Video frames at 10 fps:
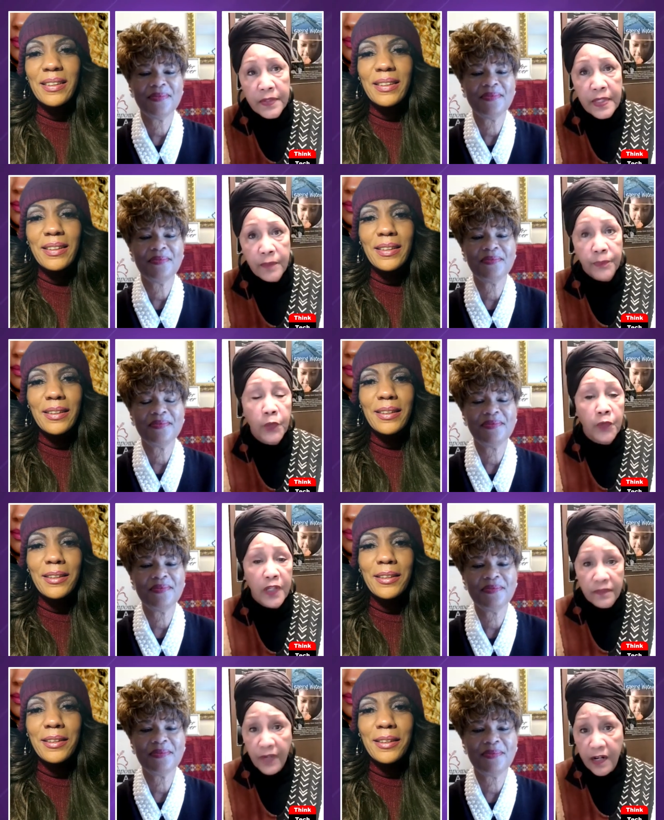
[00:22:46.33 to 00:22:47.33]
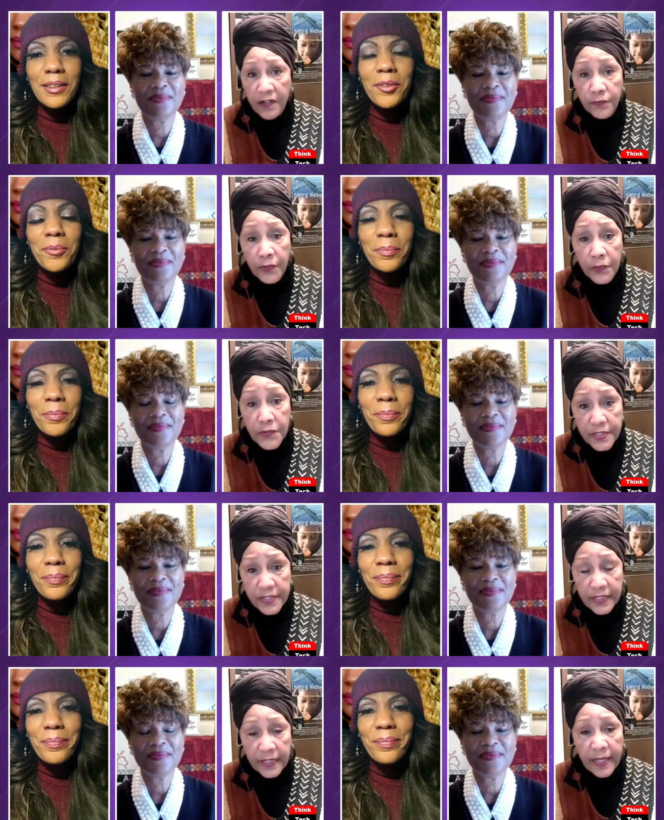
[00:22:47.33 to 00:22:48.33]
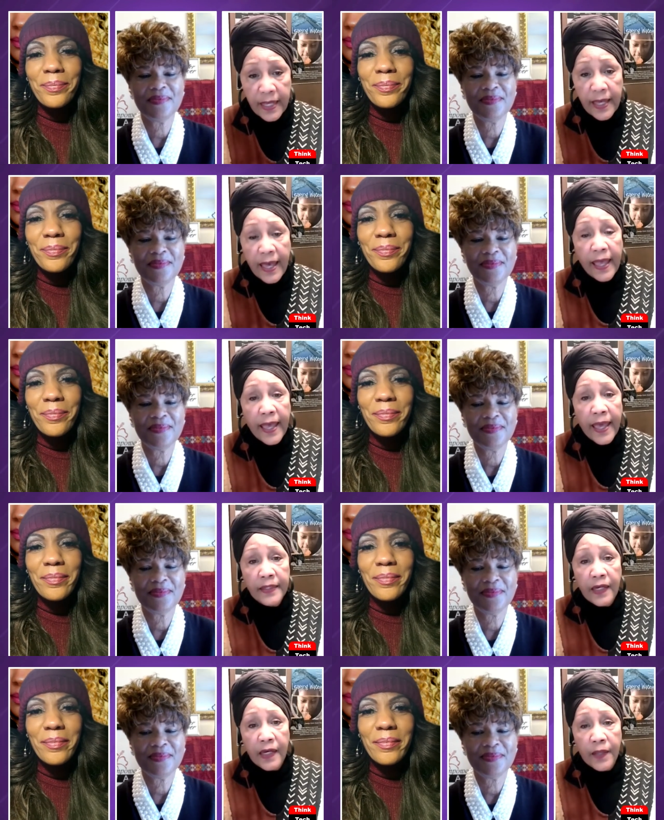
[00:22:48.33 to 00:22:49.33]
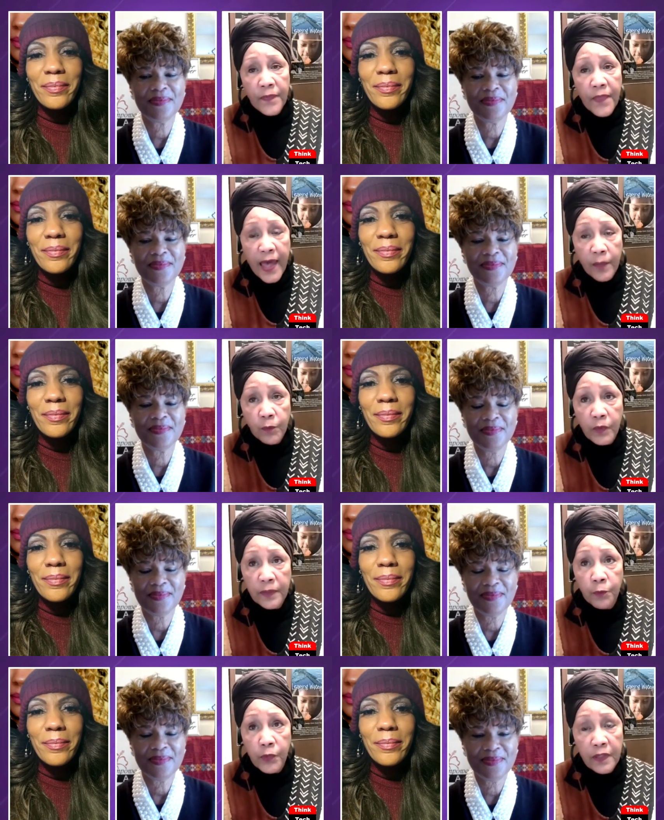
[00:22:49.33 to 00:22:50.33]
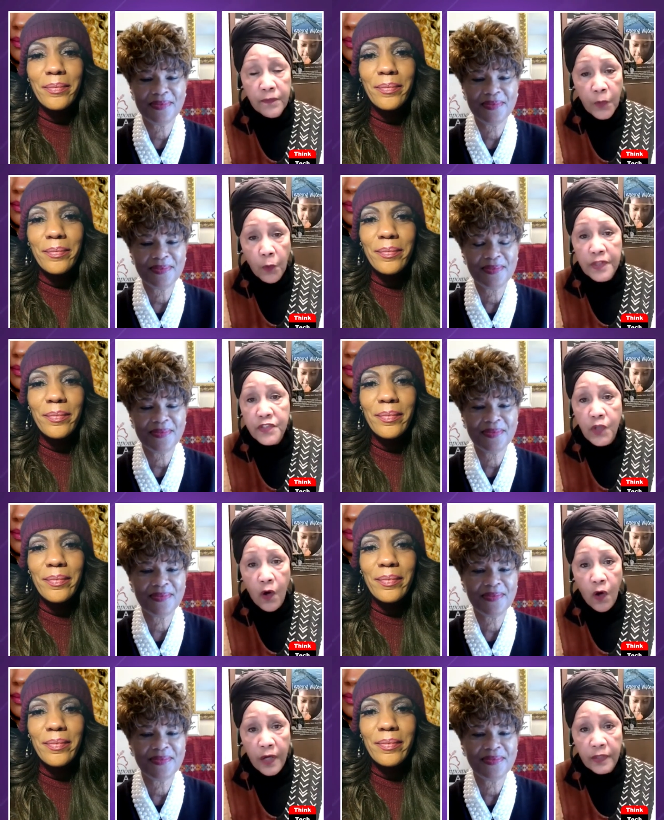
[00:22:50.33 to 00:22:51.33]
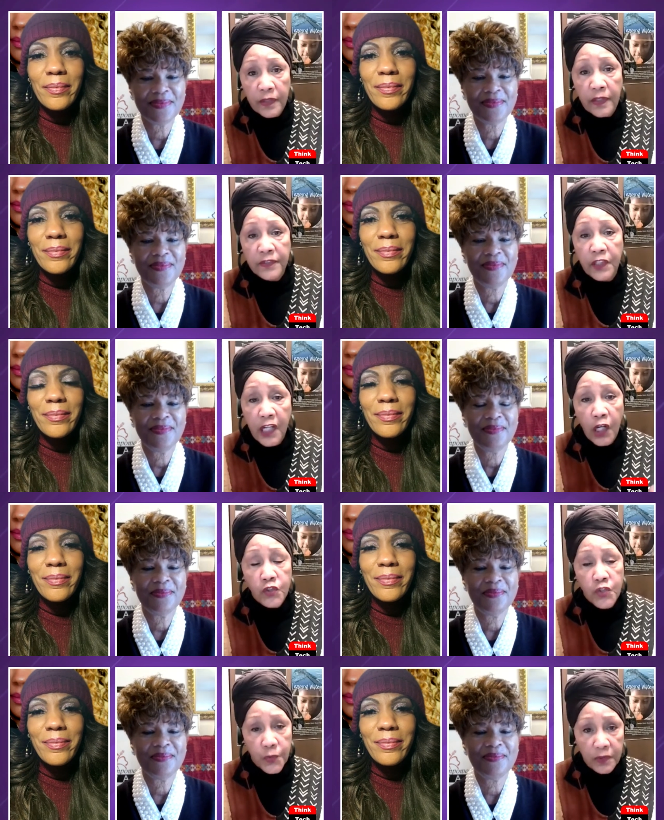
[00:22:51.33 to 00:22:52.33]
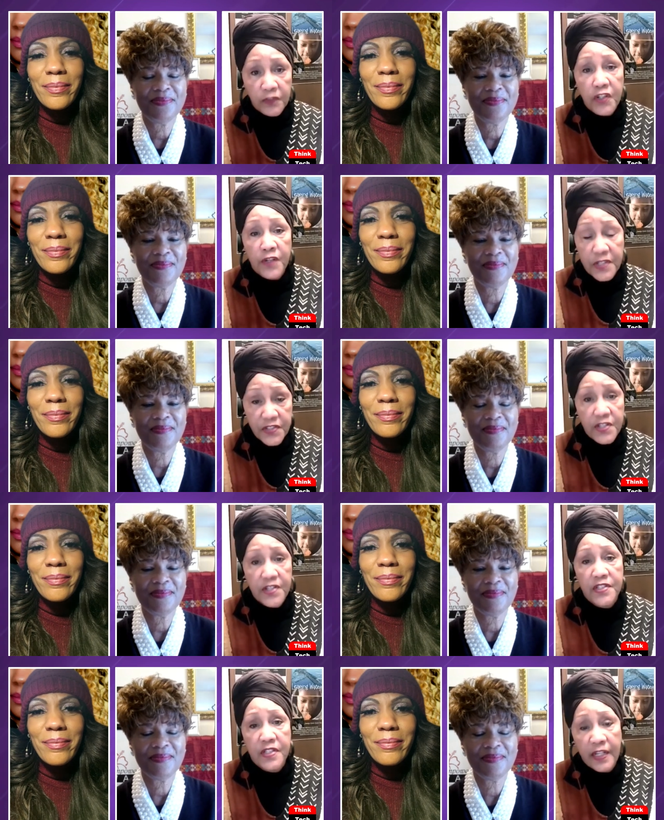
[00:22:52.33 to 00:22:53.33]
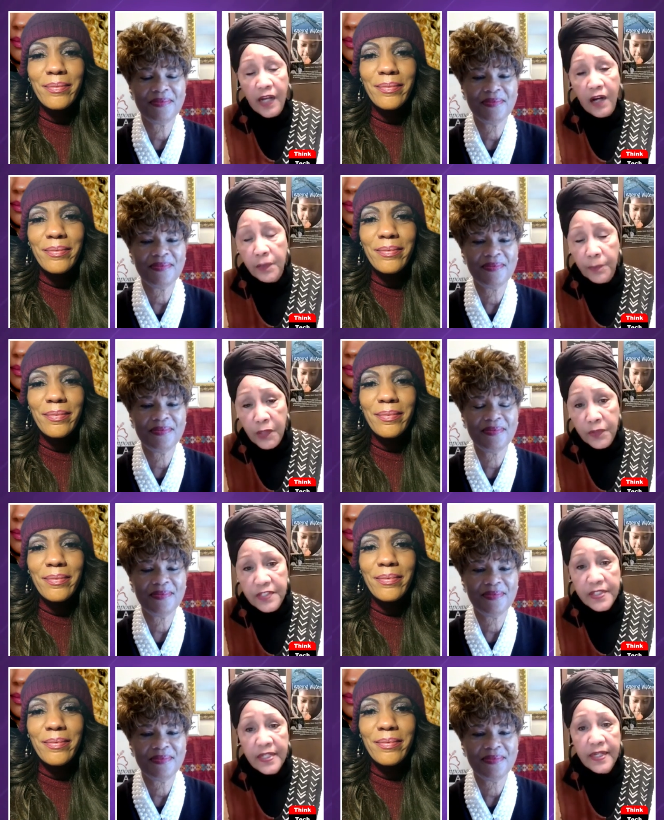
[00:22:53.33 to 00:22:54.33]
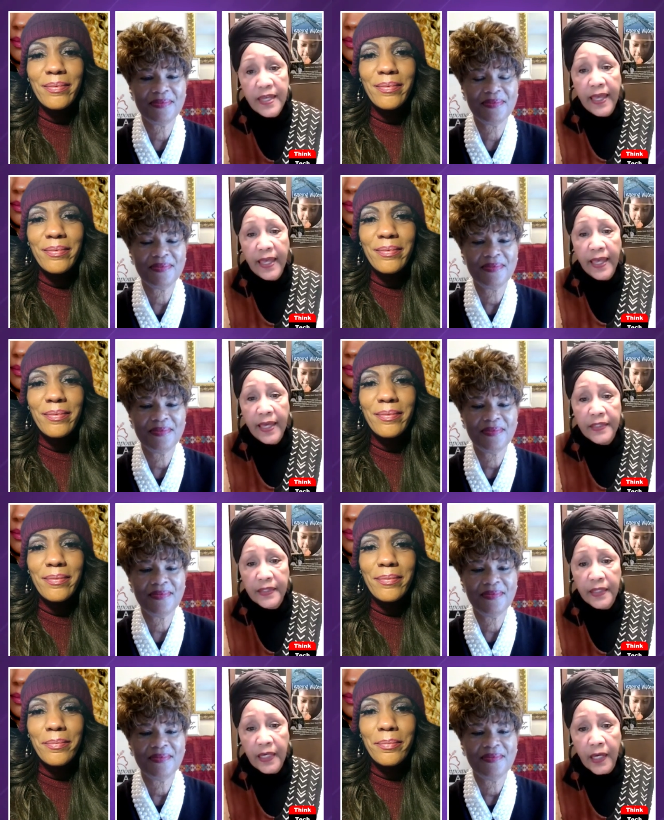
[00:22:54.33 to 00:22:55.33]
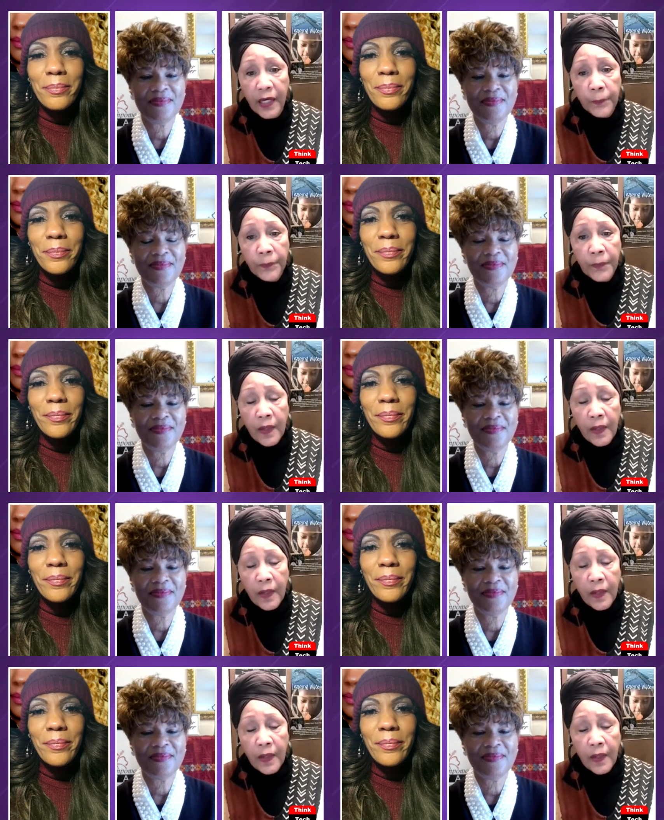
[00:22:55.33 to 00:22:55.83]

Speaker 1: the beauty of our diversity. And uh, that one really focused on uh, the cultural differences in our community. And um,